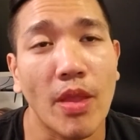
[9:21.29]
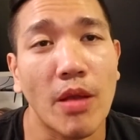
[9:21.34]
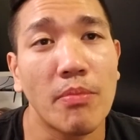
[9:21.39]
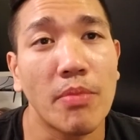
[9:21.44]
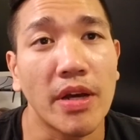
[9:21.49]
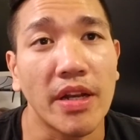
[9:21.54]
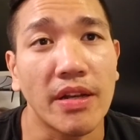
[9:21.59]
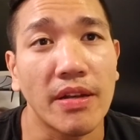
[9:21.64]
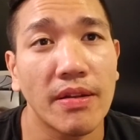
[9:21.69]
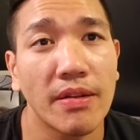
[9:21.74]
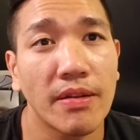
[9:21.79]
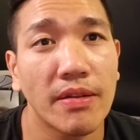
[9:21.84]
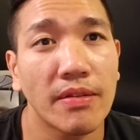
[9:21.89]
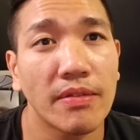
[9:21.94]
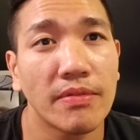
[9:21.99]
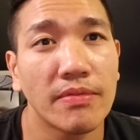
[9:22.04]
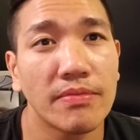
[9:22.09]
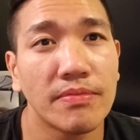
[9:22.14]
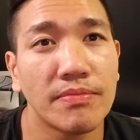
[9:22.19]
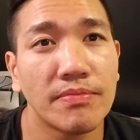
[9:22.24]
but
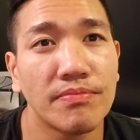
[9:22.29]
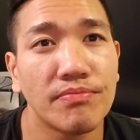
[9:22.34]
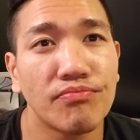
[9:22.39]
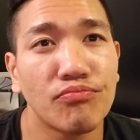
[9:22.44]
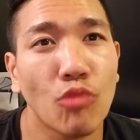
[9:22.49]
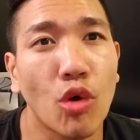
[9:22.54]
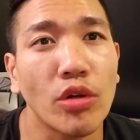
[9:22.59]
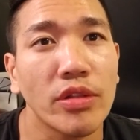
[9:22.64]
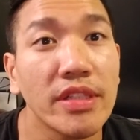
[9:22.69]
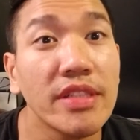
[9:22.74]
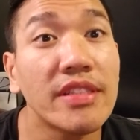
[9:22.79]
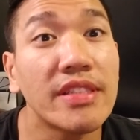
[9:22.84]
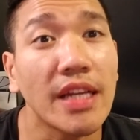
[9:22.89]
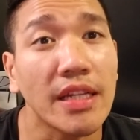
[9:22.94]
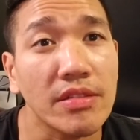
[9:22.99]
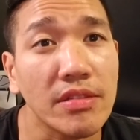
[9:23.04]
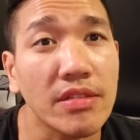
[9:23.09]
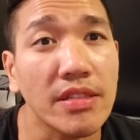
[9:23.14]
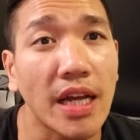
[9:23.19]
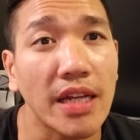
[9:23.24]
well, these
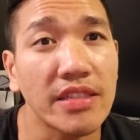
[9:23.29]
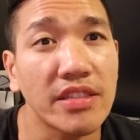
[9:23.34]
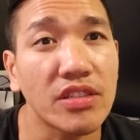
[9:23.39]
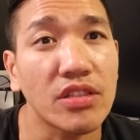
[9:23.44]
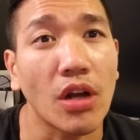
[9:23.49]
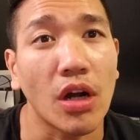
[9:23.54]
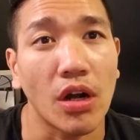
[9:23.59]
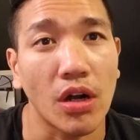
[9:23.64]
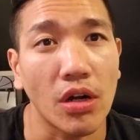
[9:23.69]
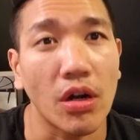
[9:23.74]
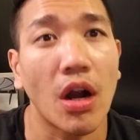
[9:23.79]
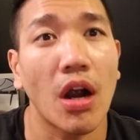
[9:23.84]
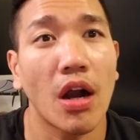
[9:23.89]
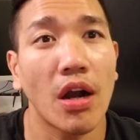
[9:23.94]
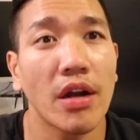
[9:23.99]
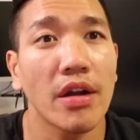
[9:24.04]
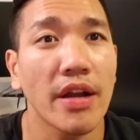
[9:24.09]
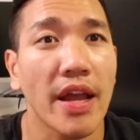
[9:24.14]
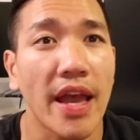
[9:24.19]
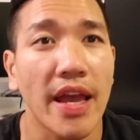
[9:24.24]
exercises are, are
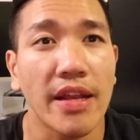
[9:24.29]
hard,